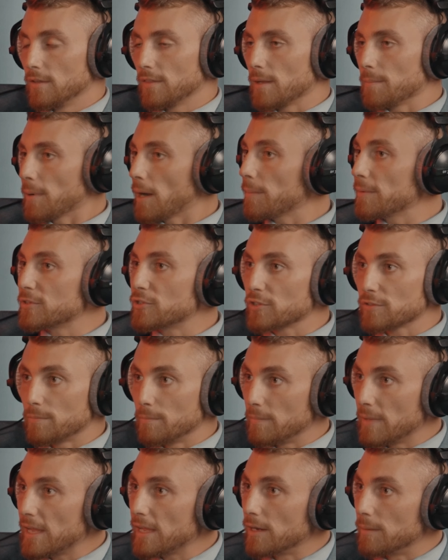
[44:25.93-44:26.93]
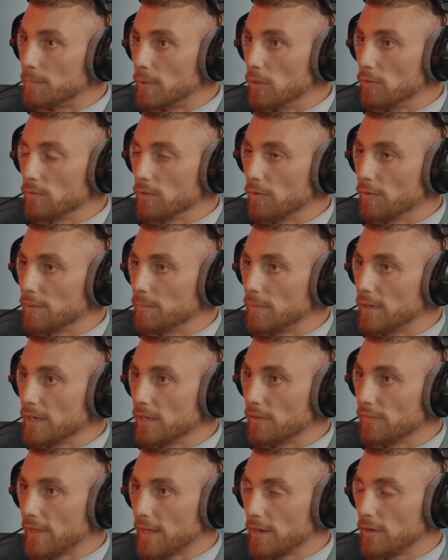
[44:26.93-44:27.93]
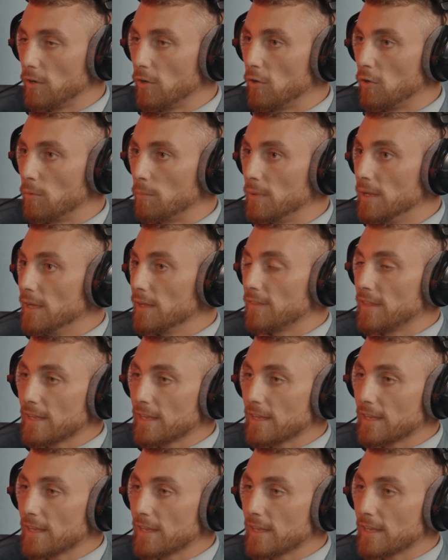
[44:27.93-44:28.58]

They probably just made a boatload of money on that home.